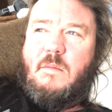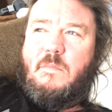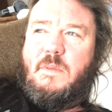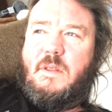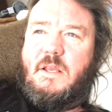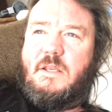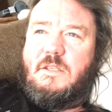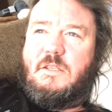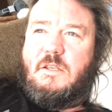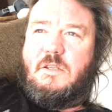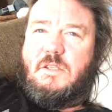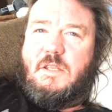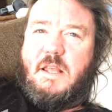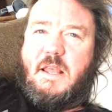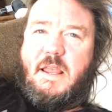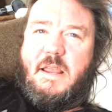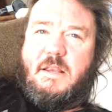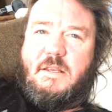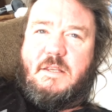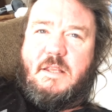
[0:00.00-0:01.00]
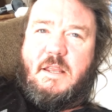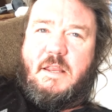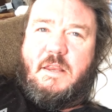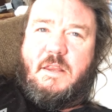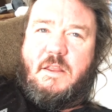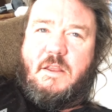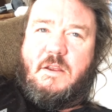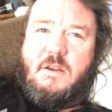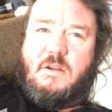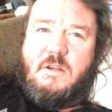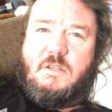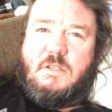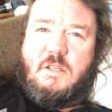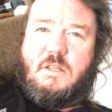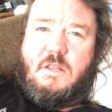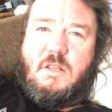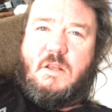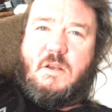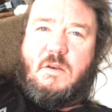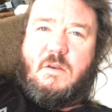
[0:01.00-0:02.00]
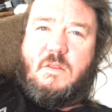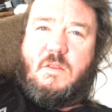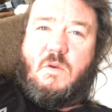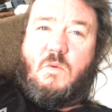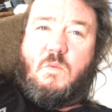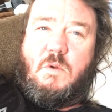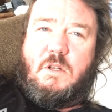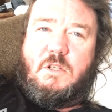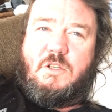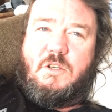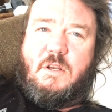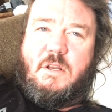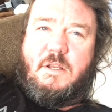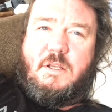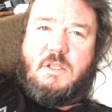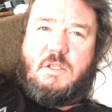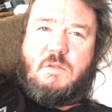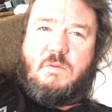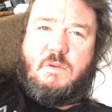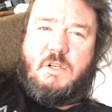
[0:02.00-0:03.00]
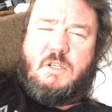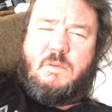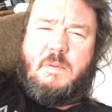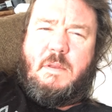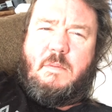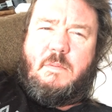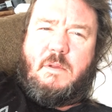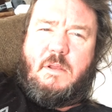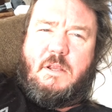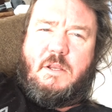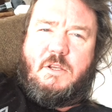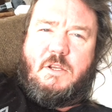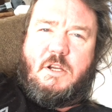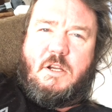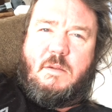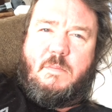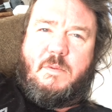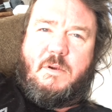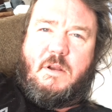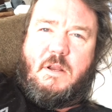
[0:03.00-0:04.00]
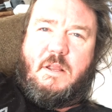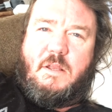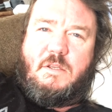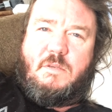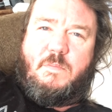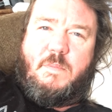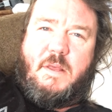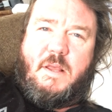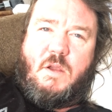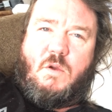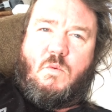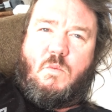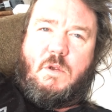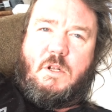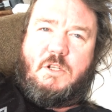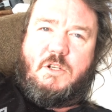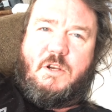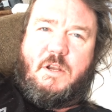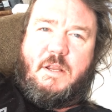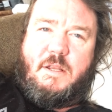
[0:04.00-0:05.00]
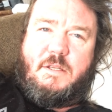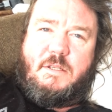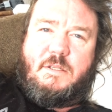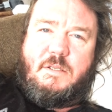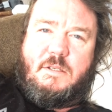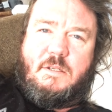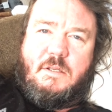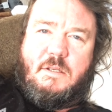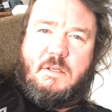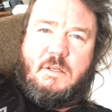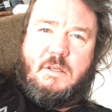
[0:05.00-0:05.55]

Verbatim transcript: Plus, there's the 18 years in the, the wilderness, which people interpret as being wilderness.